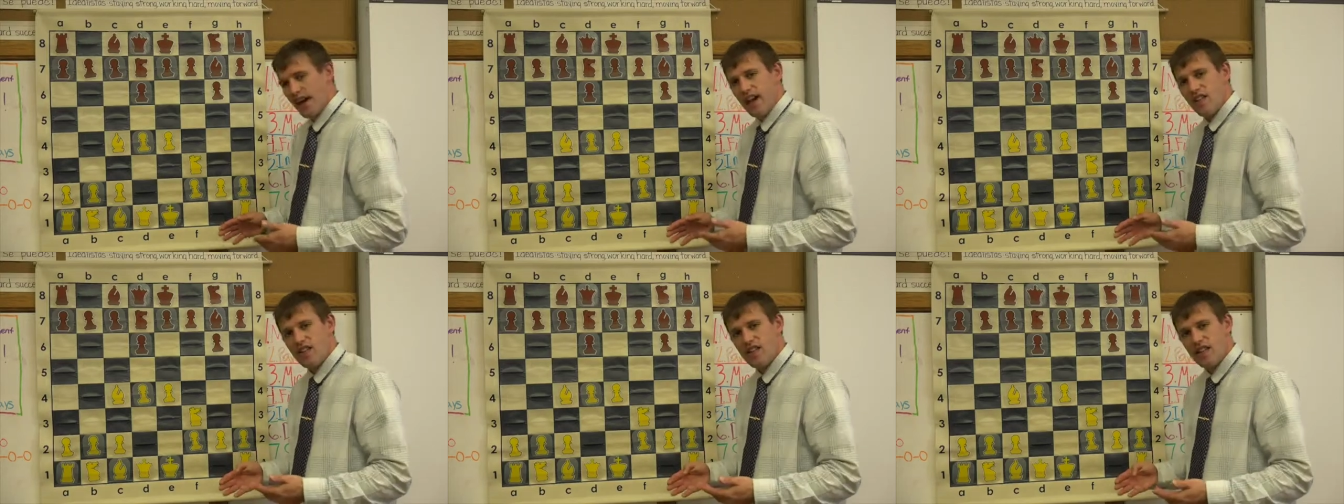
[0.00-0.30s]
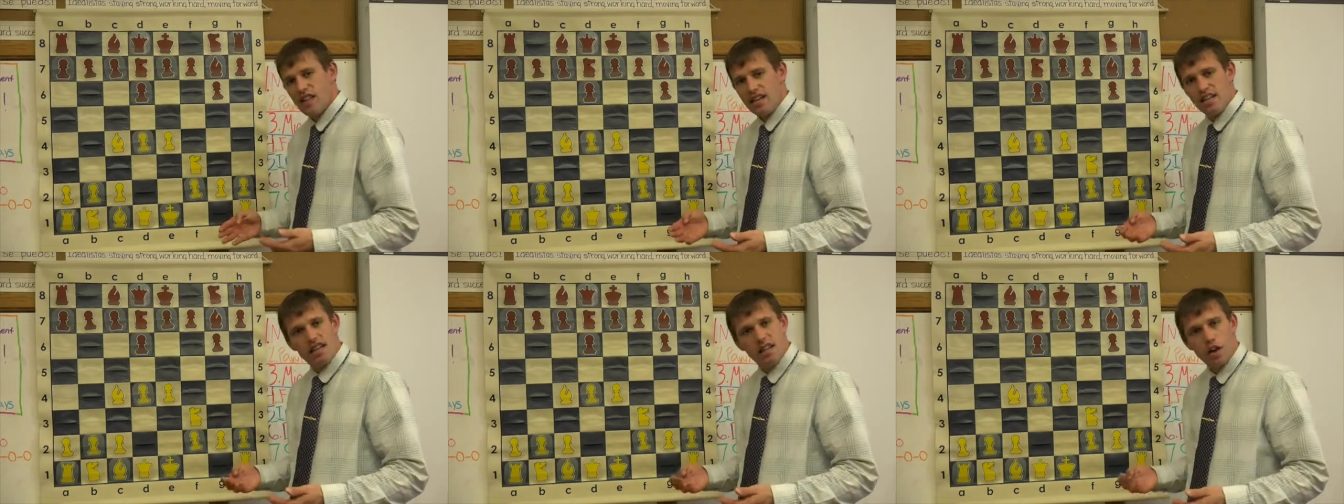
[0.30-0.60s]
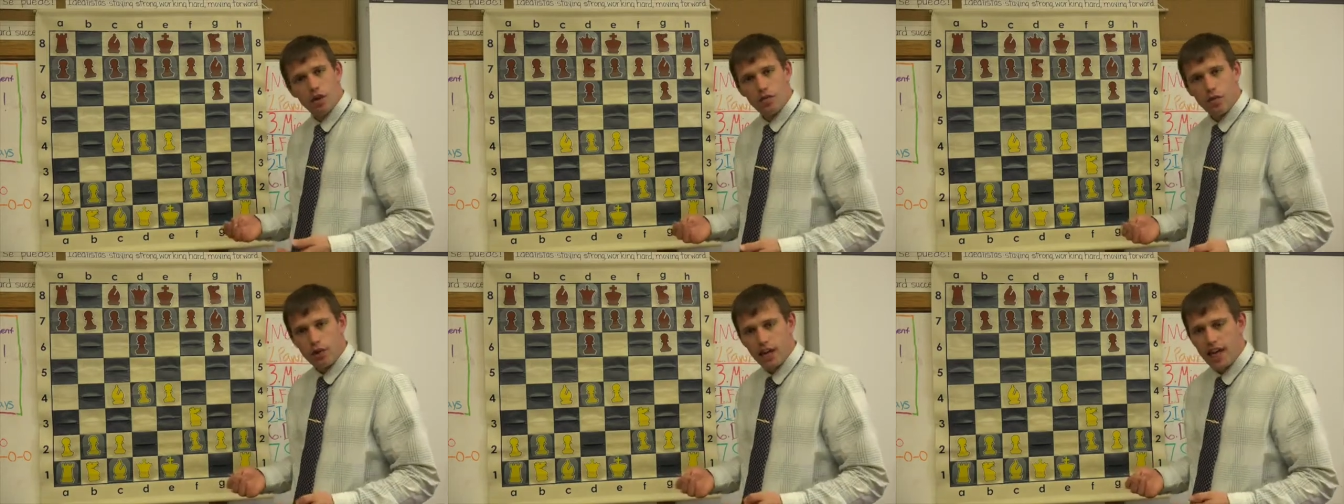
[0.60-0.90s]
And then,
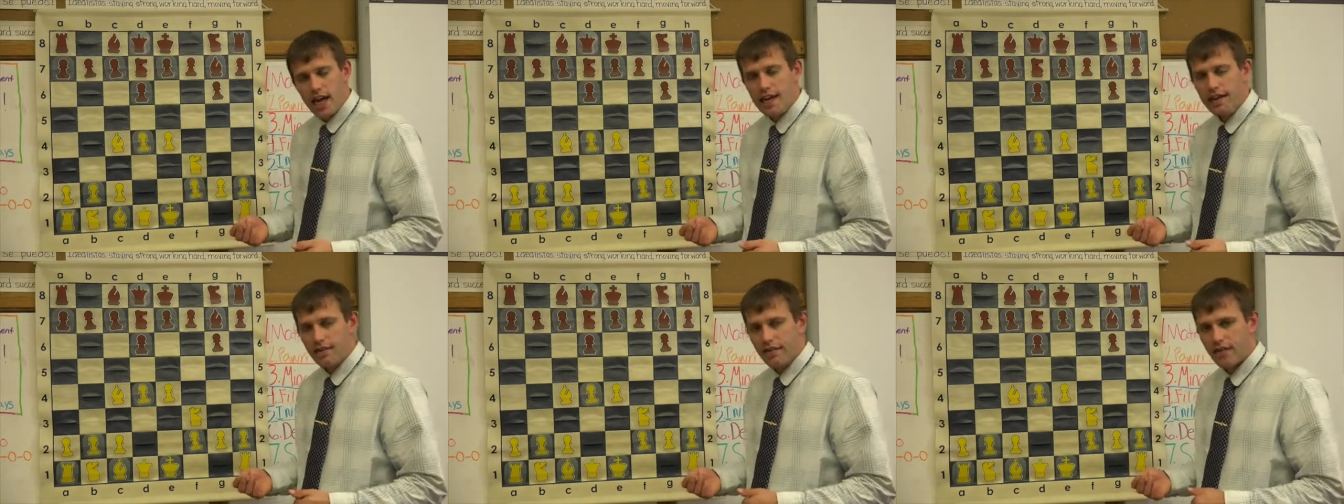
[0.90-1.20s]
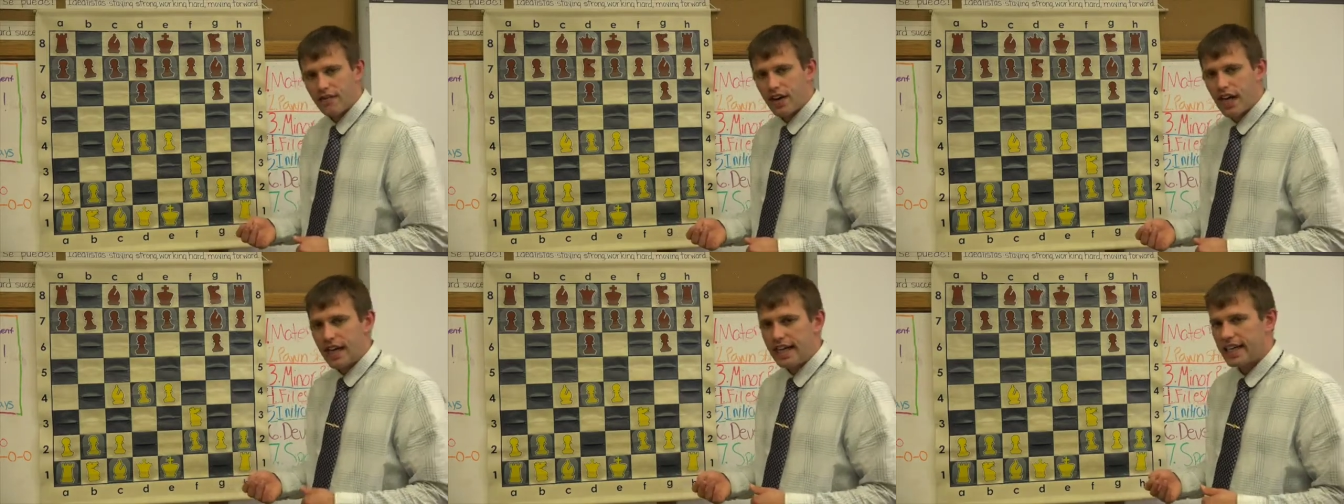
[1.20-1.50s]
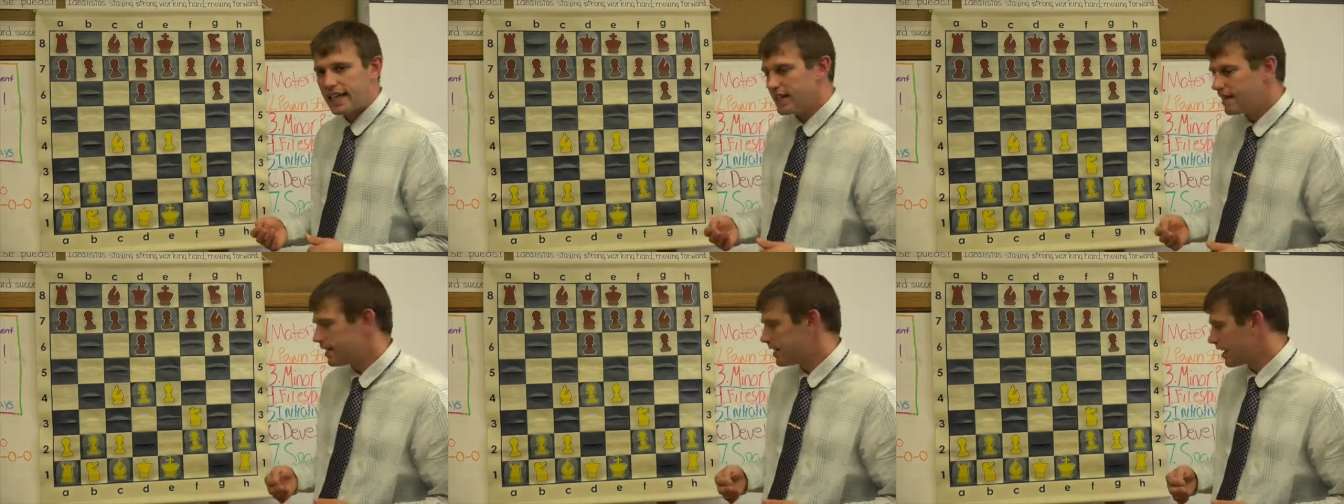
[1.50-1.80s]
if we can't
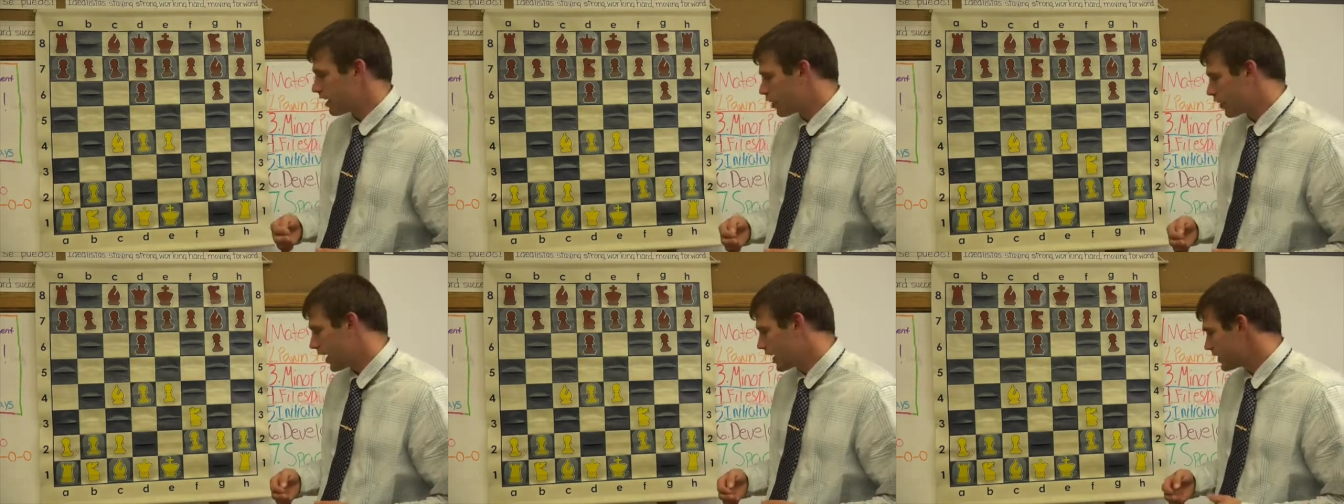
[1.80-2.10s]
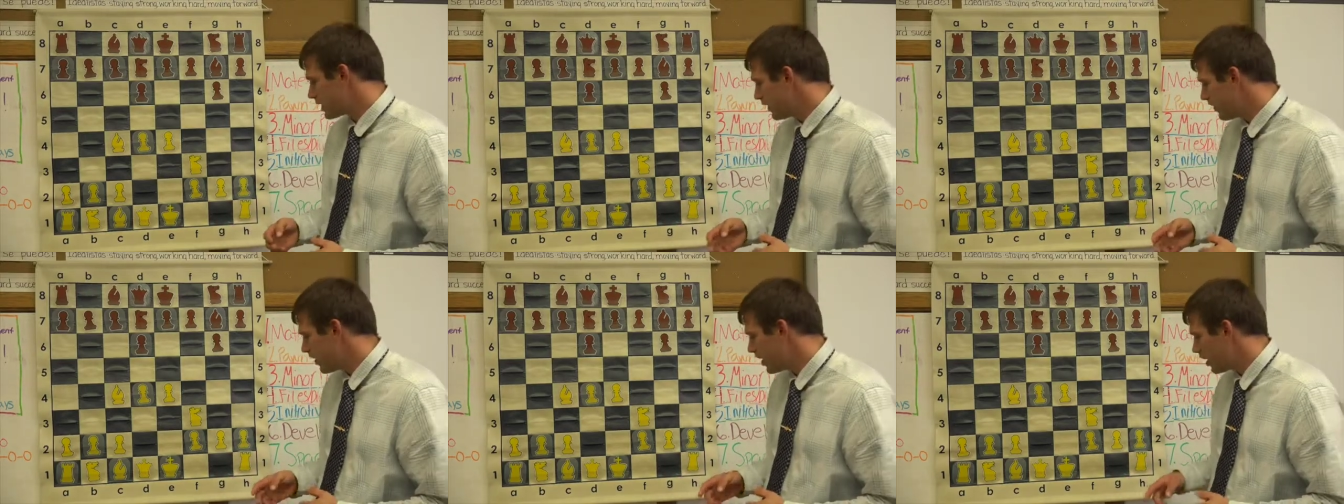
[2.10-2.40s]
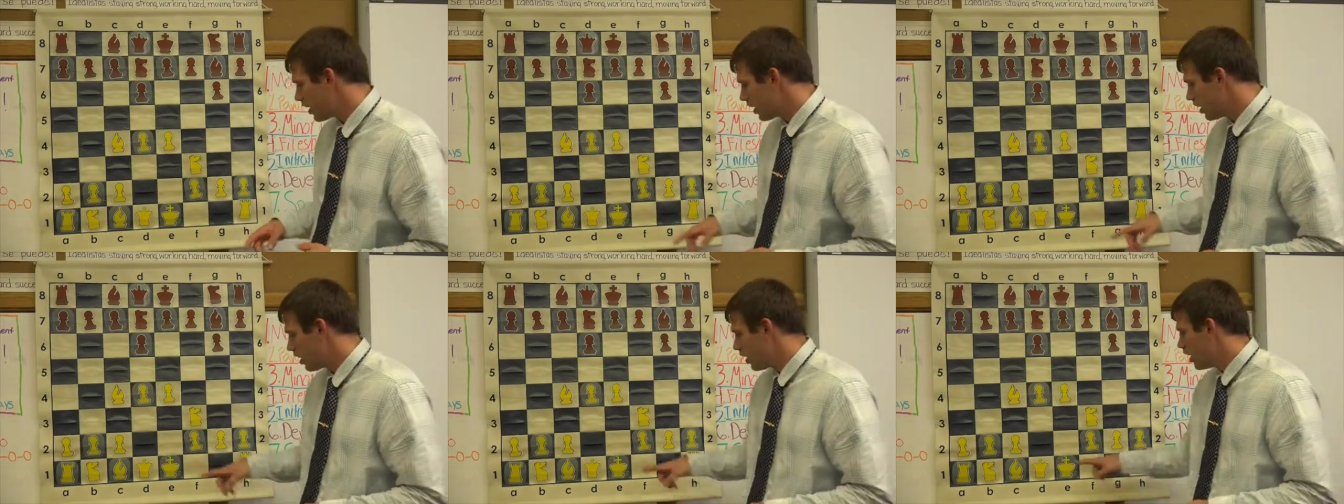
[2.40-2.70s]
find anything aggressive
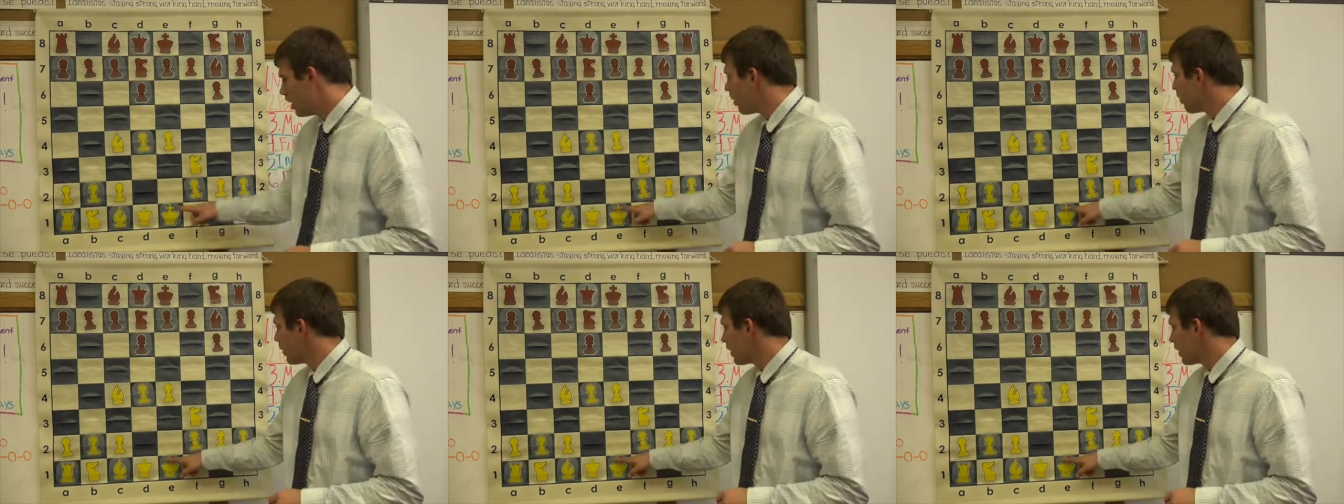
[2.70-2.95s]
here,